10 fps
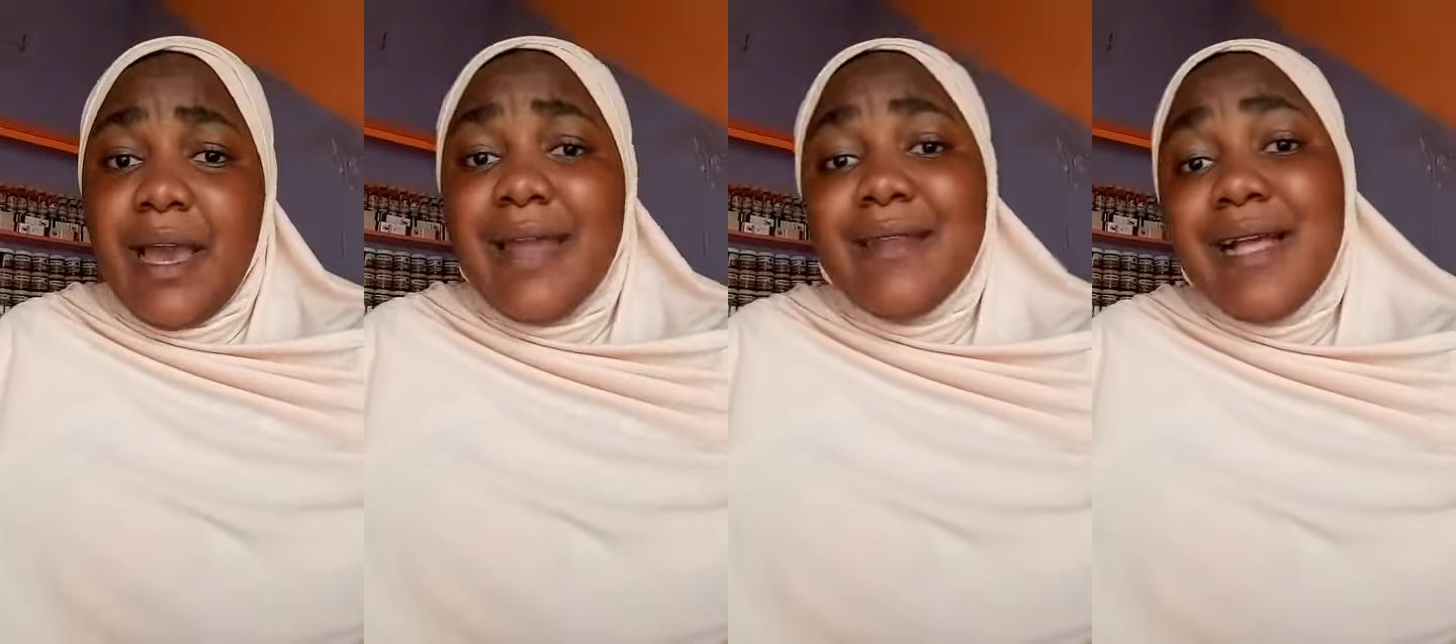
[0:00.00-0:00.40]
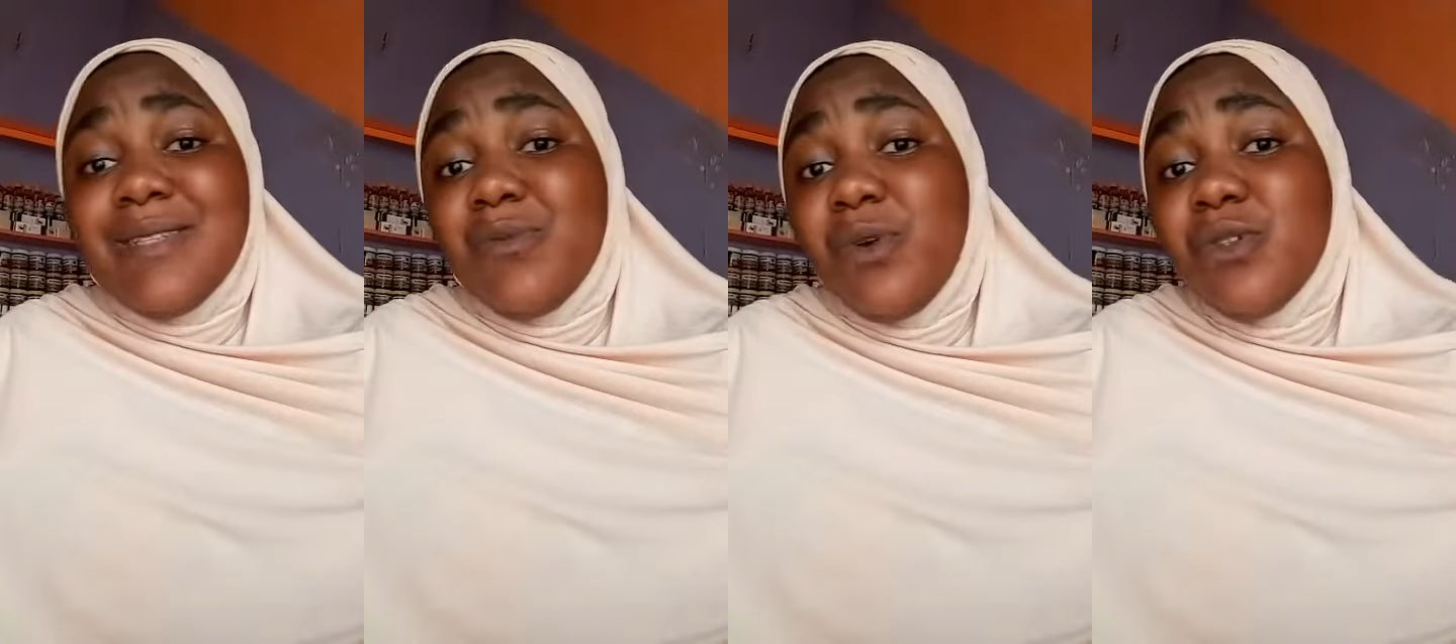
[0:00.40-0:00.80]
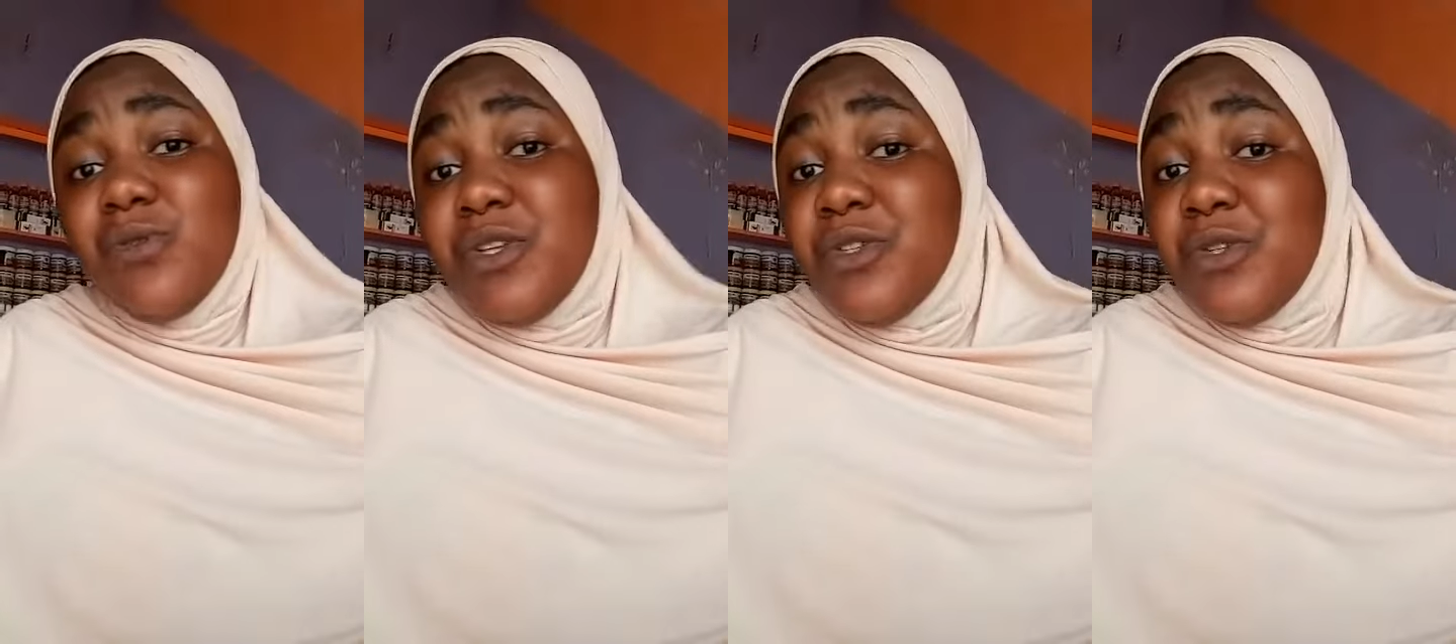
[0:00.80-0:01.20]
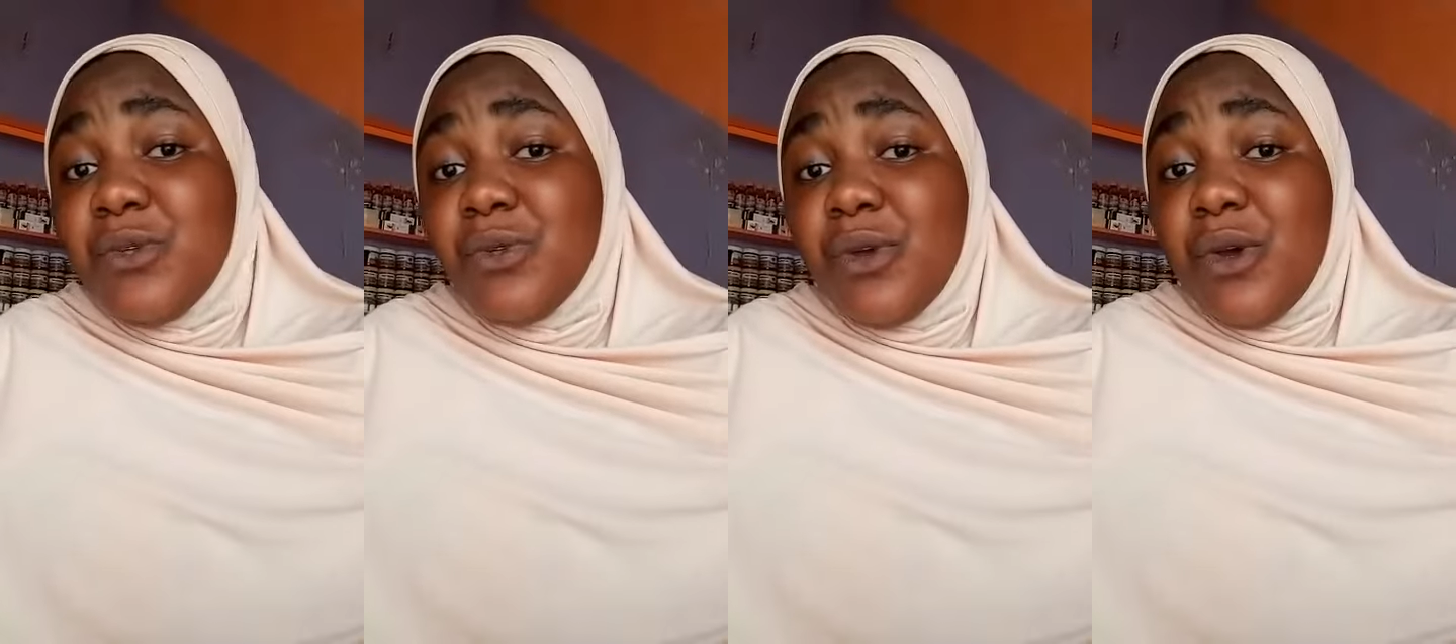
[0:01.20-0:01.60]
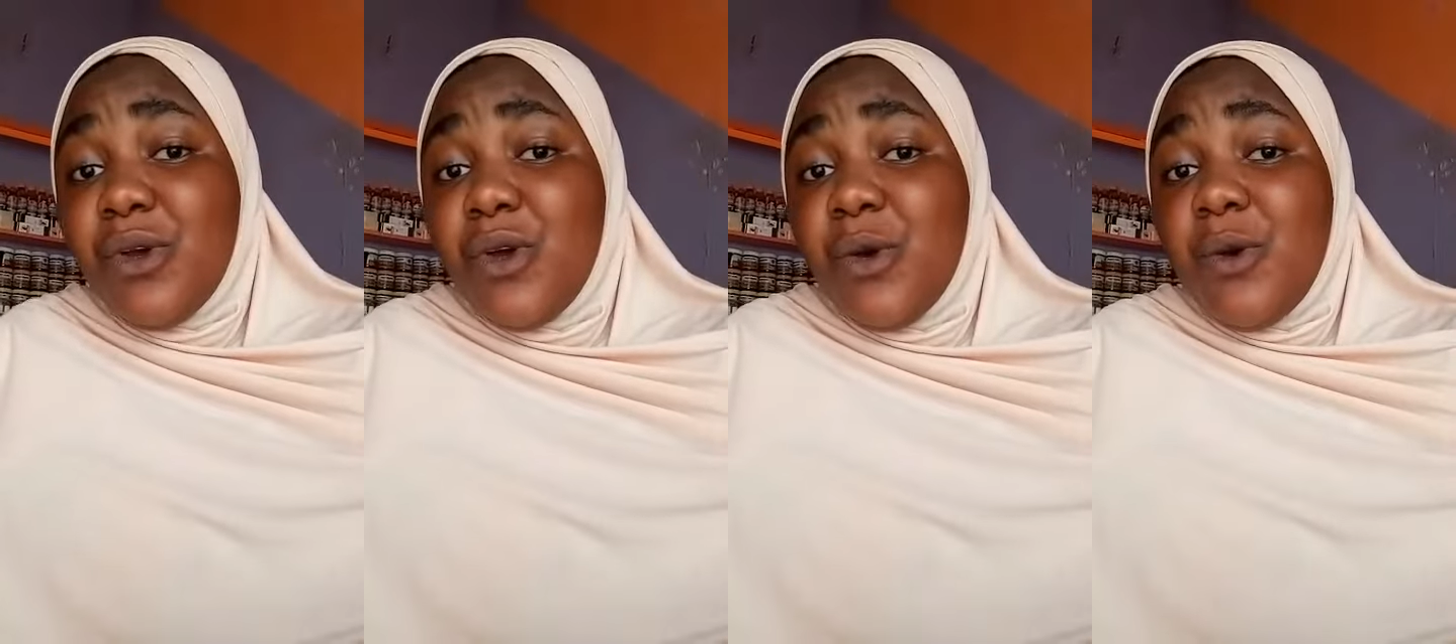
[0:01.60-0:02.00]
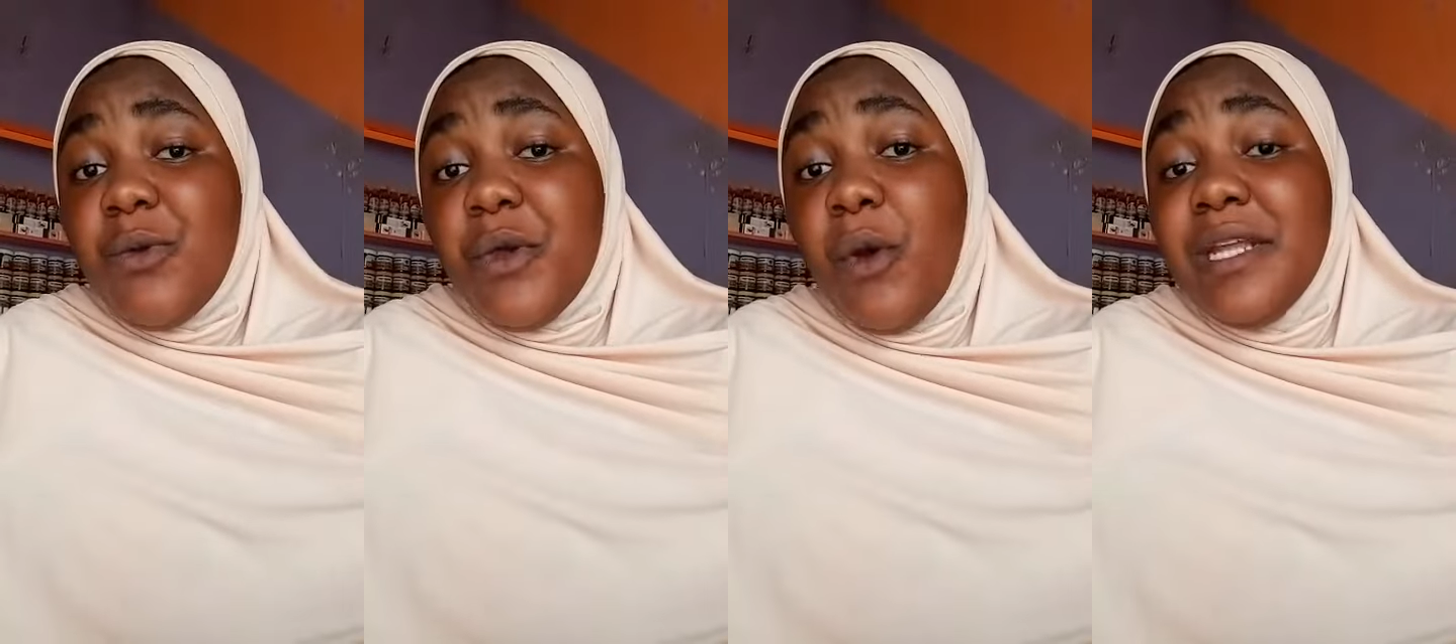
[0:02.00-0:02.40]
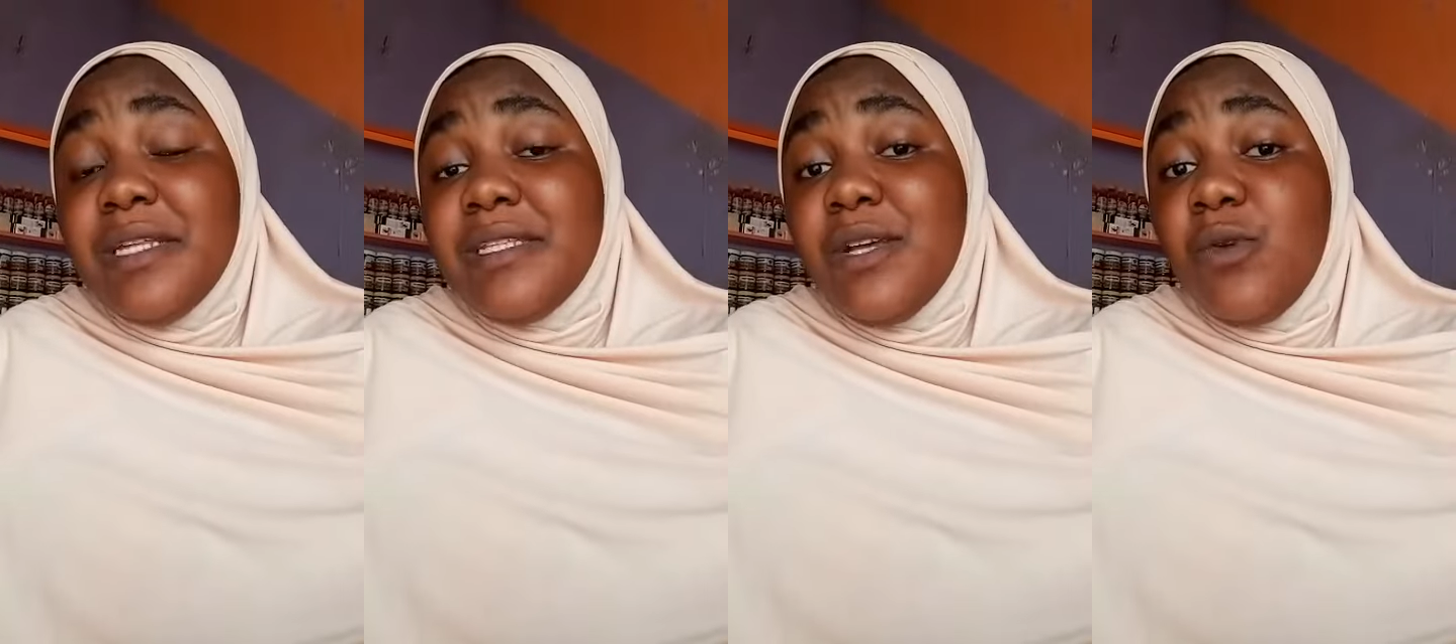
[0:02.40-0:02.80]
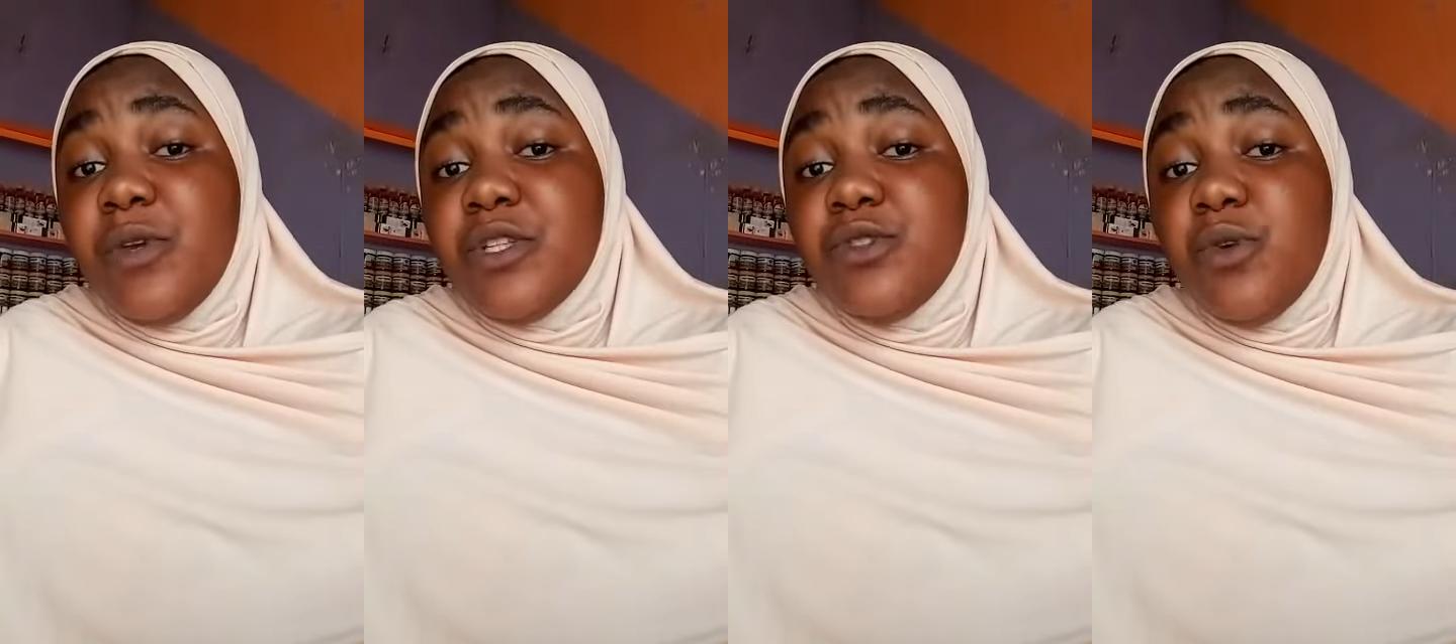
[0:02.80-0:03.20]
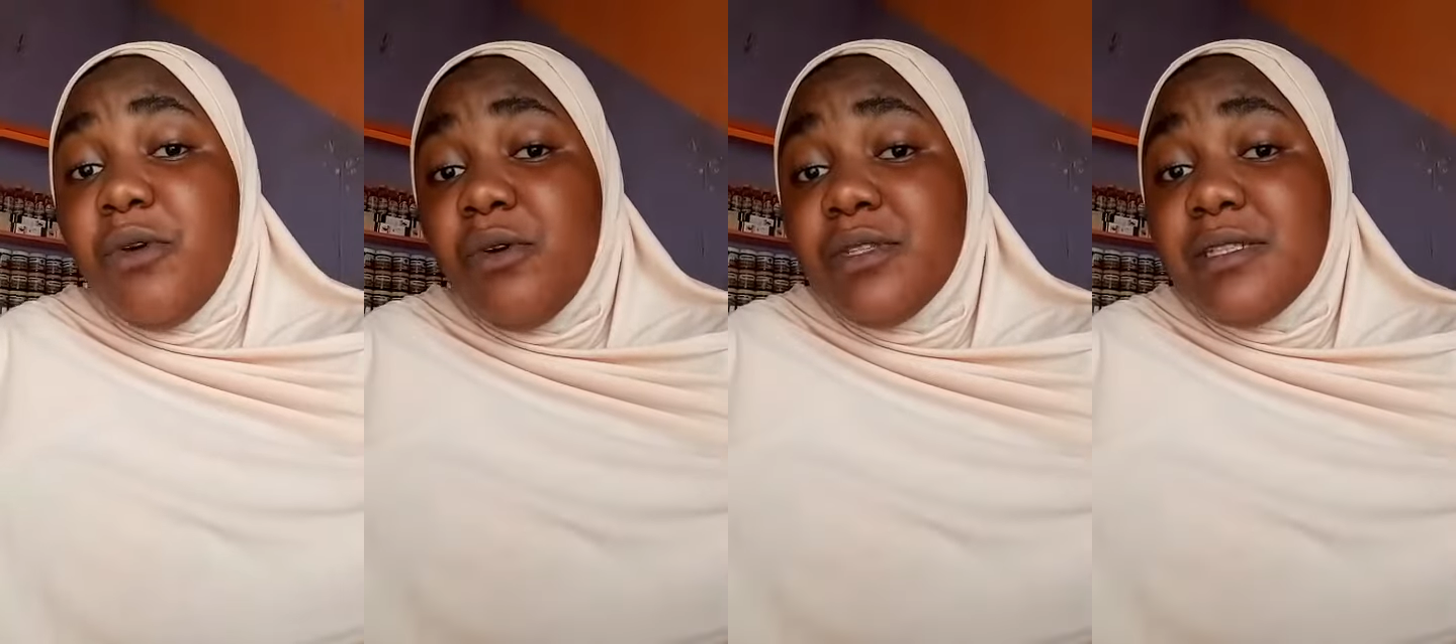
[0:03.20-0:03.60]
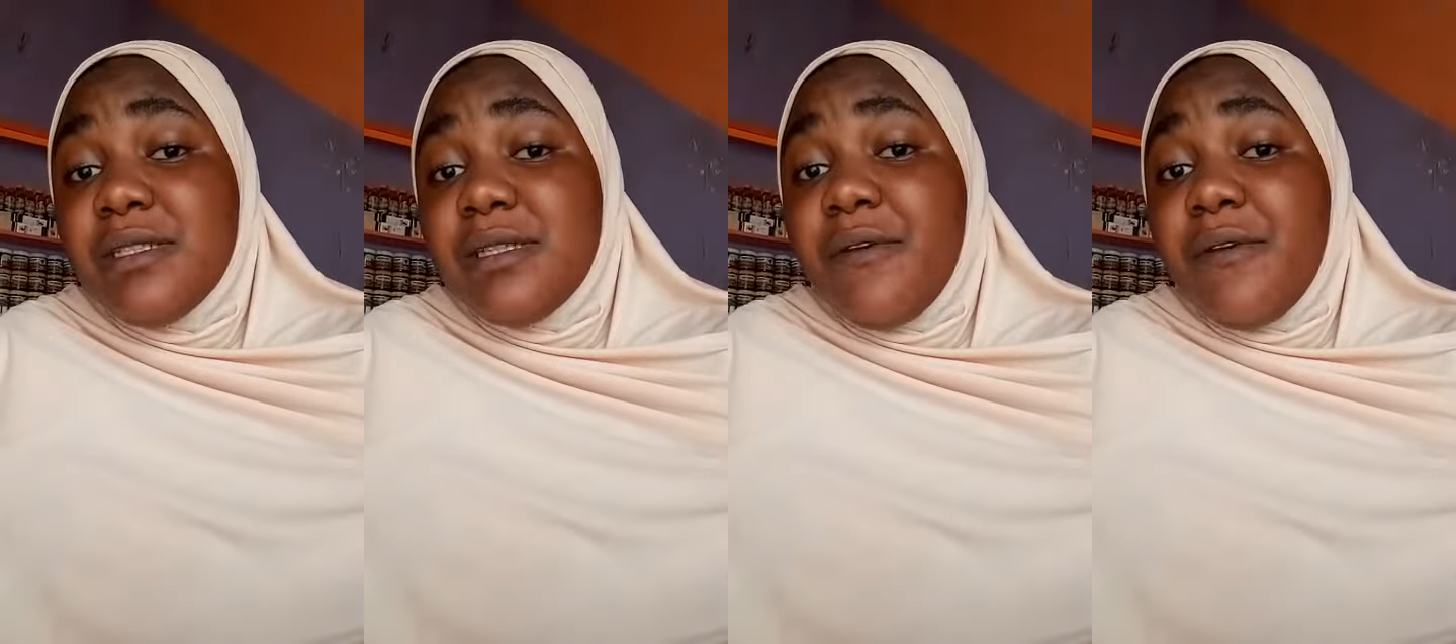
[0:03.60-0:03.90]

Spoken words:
And that's what we do. We only deal with those,